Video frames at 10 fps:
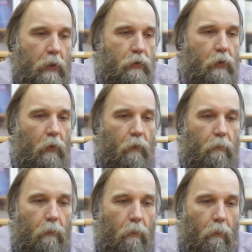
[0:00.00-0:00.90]
So
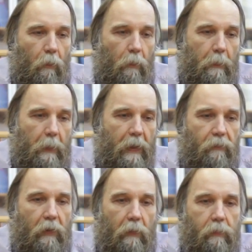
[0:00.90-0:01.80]
if
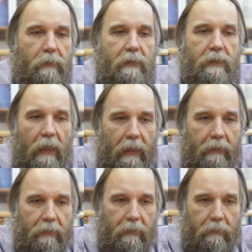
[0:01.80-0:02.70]
global
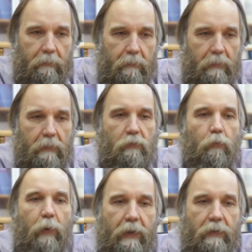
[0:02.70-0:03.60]
society is
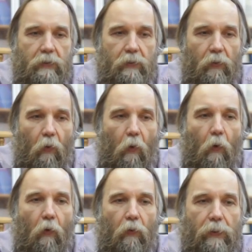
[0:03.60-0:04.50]
based
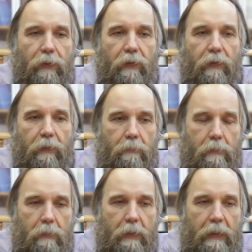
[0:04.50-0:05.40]
on the
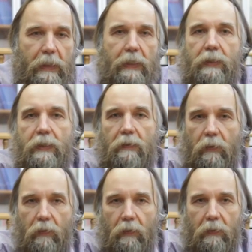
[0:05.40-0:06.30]

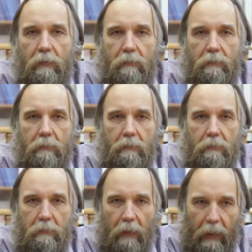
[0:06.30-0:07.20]
individual
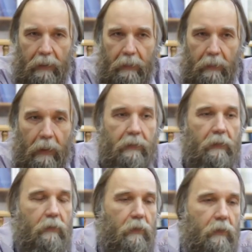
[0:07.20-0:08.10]

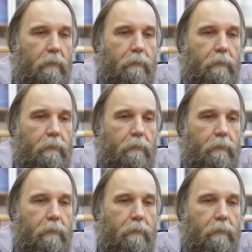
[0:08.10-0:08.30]
identity,